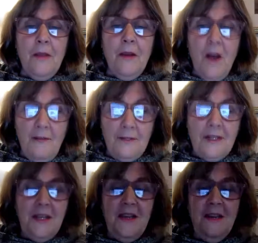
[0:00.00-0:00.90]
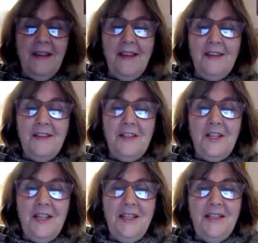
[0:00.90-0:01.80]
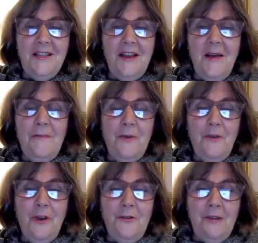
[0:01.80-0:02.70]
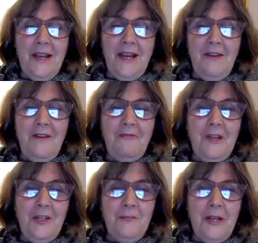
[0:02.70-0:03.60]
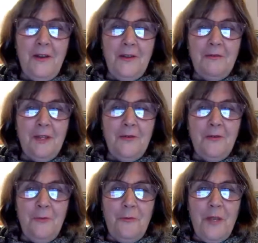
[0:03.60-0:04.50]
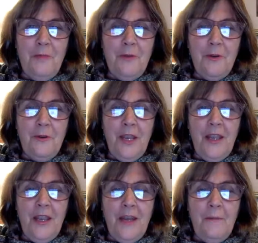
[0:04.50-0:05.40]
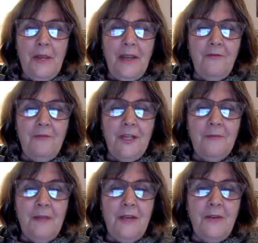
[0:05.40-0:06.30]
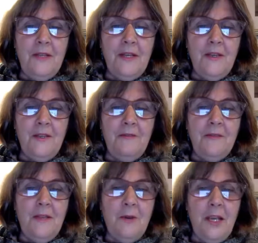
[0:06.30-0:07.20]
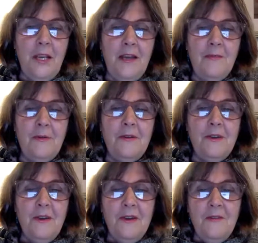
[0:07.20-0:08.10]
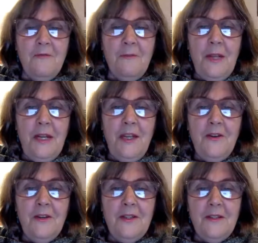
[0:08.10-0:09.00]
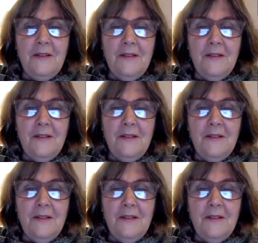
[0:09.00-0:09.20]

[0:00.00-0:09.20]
Hofsky, and she's up north right now at French Meadows with a group of people going camping. And French Meadows held a summer camp for many years.